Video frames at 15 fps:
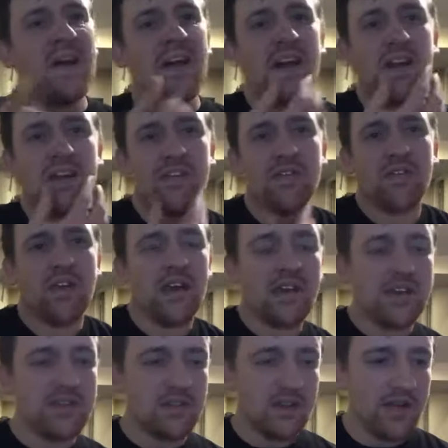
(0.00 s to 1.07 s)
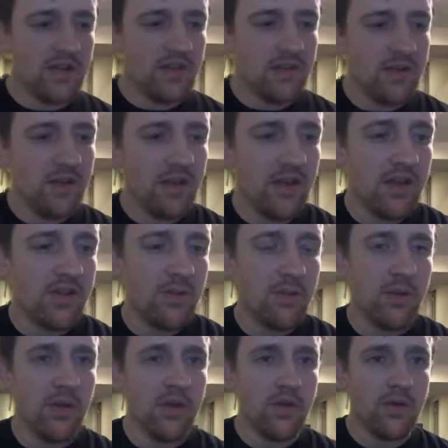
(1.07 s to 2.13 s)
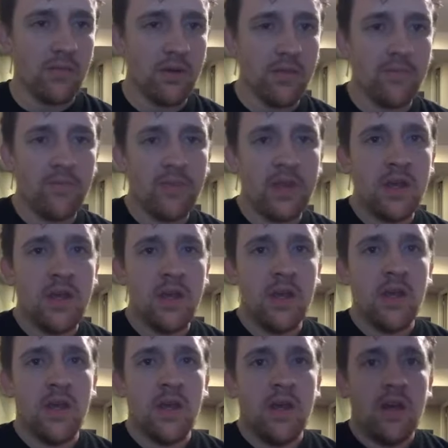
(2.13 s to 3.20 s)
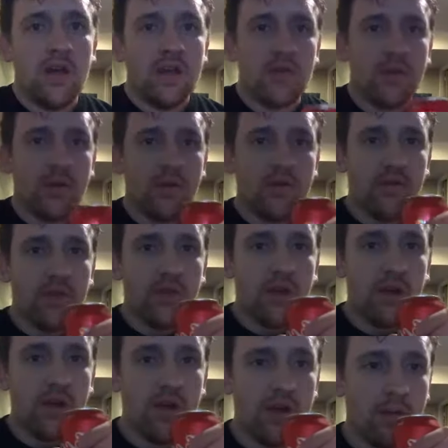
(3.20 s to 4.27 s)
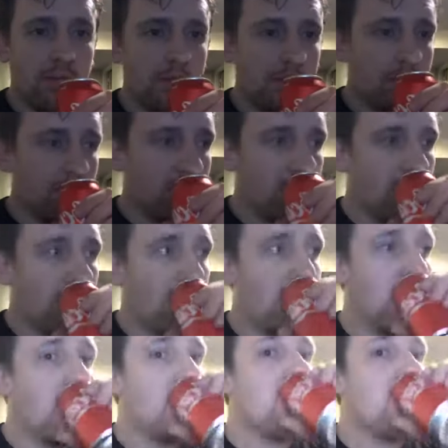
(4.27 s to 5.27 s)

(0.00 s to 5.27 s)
And it's Friday, so I get to I get to party a little bit. Just wait for a couple people to get on.